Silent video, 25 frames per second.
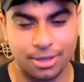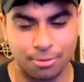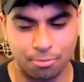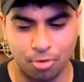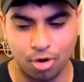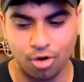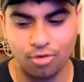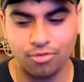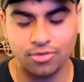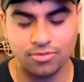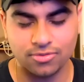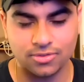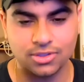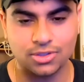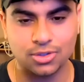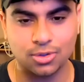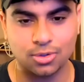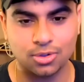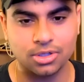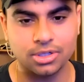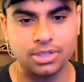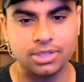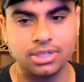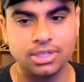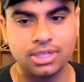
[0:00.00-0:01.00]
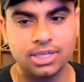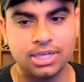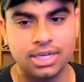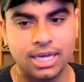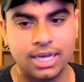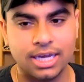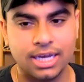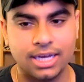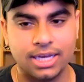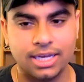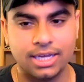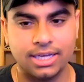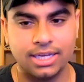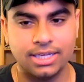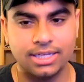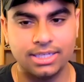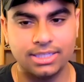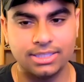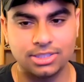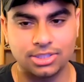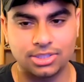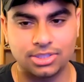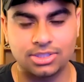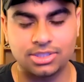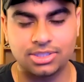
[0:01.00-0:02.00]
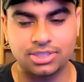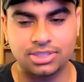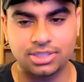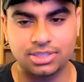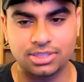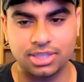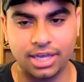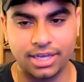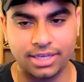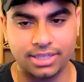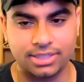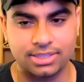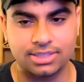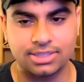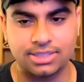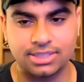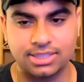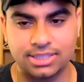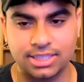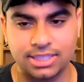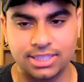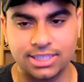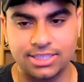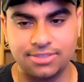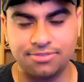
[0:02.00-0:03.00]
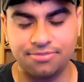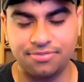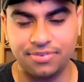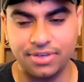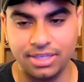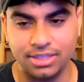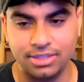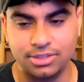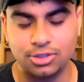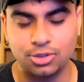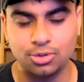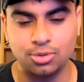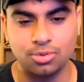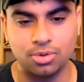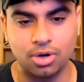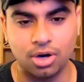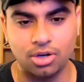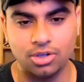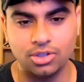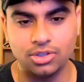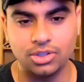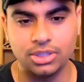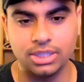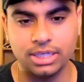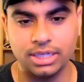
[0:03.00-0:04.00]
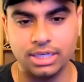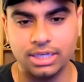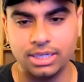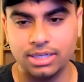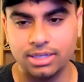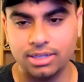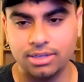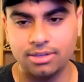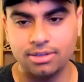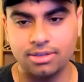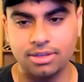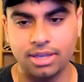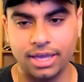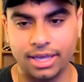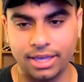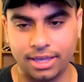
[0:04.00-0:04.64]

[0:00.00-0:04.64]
Marvin Vettori is like 6 feet 200, like